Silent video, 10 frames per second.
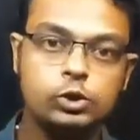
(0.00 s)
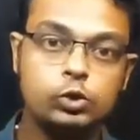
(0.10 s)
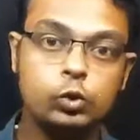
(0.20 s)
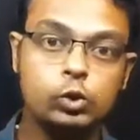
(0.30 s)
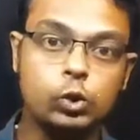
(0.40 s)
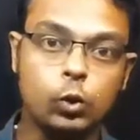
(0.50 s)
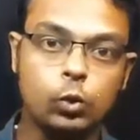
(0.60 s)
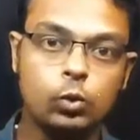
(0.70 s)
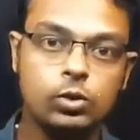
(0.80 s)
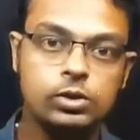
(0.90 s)
2 tau.
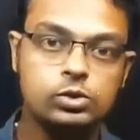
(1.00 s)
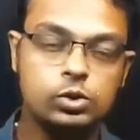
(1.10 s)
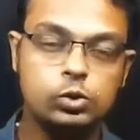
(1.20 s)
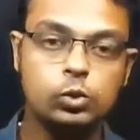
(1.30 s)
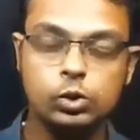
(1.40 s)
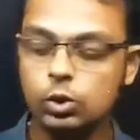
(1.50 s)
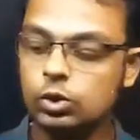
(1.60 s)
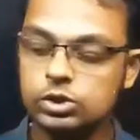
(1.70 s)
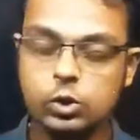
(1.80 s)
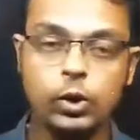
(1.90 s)
So 2 tau
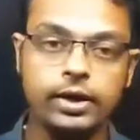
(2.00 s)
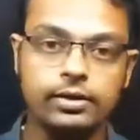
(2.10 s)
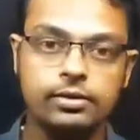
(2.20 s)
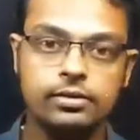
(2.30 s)
square.